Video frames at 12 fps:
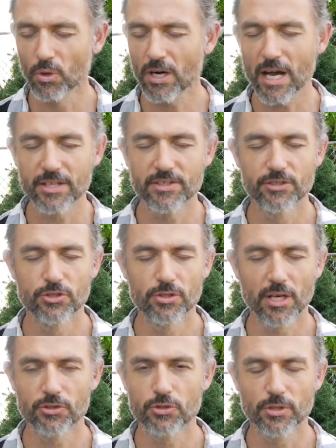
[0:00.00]
I
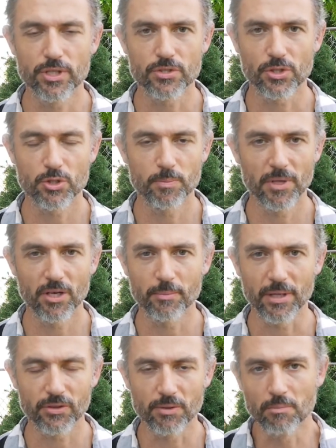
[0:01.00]
do this
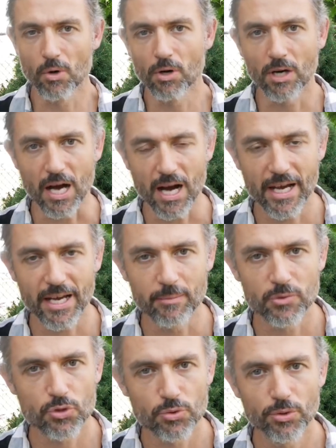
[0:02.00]
experiment, the more I am
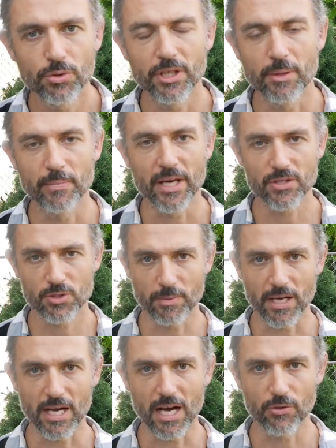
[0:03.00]
truly amazed
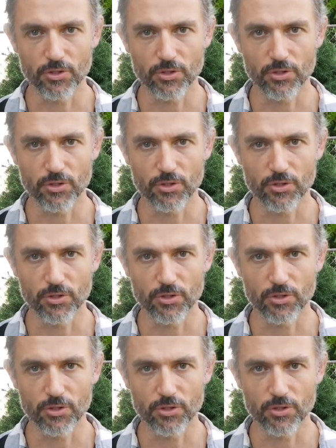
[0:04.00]
by how the